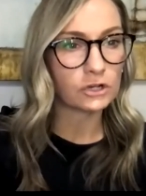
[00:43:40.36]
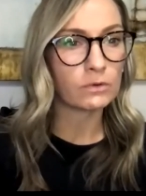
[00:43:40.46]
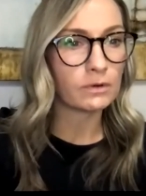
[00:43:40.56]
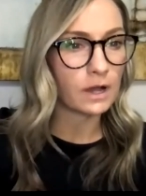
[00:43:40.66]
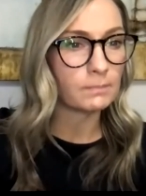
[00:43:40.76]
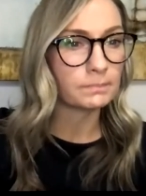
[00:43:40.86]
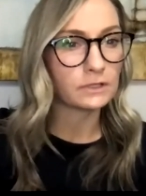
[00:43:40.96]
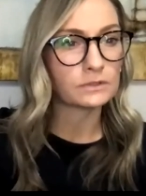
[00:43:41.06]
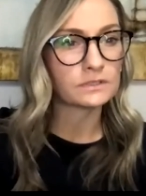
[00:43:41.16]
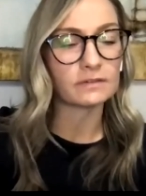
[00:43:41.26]
show
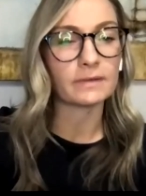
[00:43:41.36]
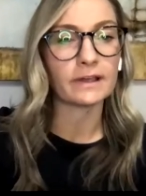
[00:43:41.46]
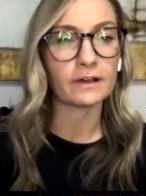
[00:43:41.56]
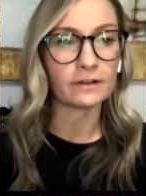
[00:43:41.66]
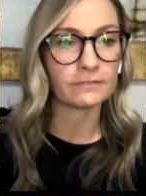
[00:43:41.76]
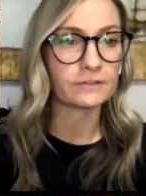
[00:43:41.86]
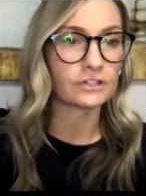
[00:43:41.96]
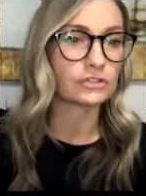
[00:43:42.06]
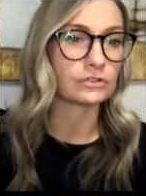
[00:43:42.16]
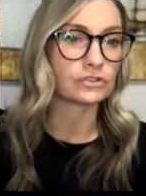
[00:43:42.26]
uploads of my
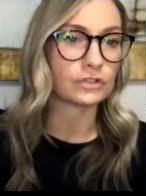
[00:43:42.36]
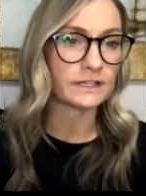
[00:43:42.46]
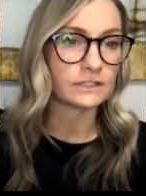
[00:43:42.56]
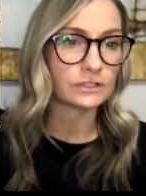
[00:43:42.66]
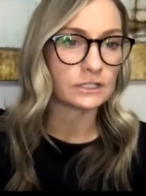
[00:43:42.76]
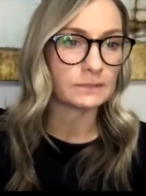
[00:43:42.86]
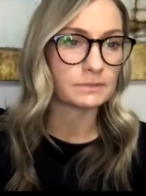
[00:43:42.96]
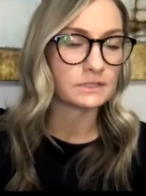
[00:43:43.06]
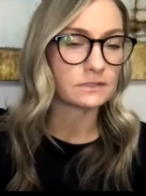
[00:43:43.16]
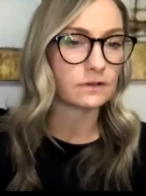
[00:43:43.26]
unofficial
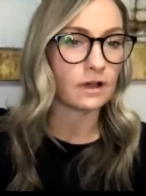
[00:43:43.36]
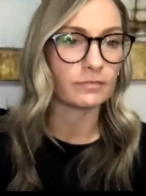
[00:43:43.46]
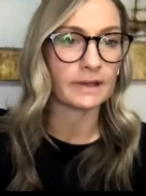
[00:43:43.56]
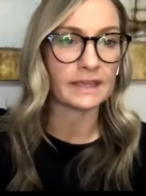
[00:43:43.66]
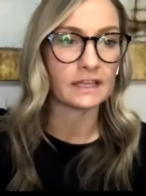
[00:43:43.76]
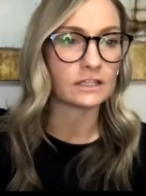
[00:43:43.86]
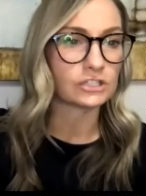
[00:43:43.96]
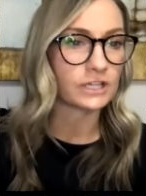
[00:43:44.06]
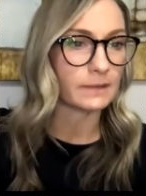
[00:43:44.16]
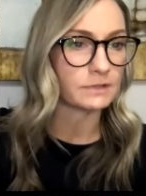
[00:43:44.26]
transcripts of my
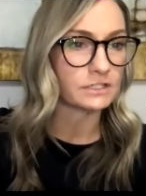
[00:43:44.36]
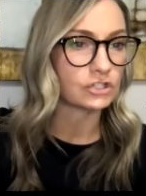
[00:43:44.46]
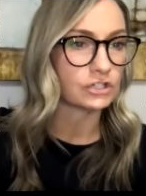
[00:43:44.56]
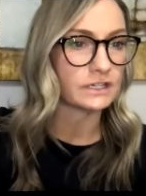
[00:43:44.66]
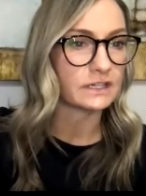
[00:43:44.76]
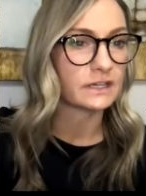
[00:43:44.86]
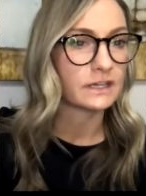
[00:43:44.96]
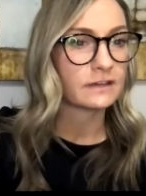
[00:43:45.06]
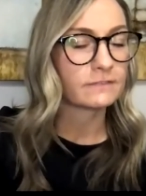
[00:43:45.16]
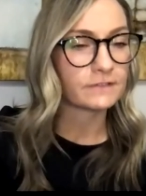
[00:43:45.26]
English, chemistry,
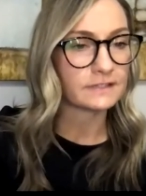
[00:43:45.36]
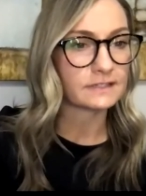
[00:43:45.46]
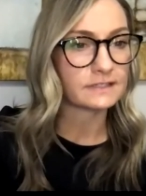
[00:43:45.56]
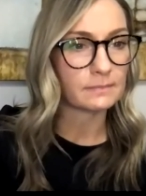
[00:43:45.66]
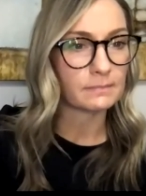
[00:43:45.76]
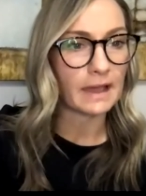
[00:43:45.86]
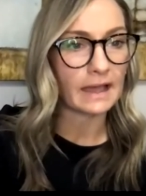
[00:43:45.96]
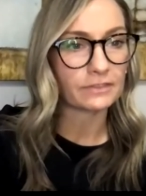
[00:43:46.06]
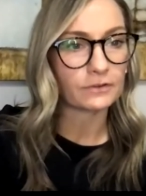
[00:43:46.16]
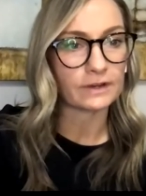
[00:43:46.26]
physics, and
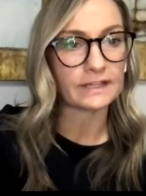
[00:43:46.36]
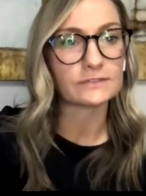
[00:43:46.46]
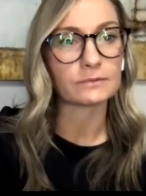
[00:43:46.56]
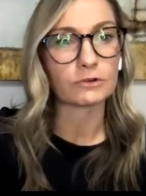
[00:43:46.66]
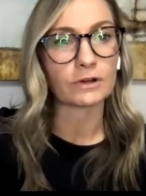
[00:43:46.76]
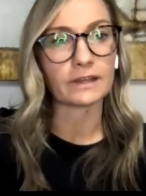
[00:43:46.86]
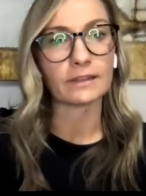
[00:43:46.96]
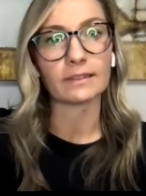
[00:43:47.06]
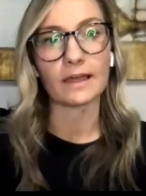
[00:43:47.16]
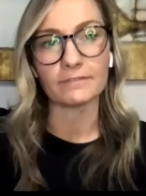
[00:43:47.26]
math grades from grade
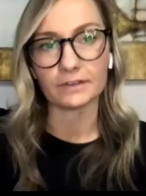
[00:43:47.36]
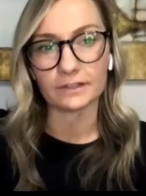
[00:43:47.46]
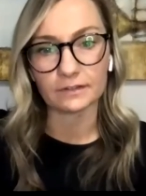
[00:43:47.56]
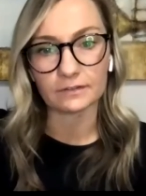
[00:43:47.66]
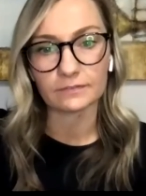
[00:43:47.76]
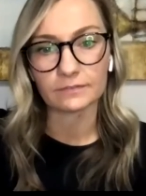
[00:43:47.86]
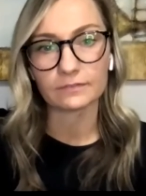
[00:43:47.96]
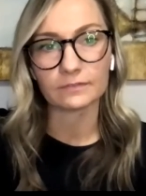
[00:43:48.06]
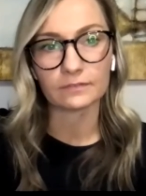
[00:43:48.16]
11?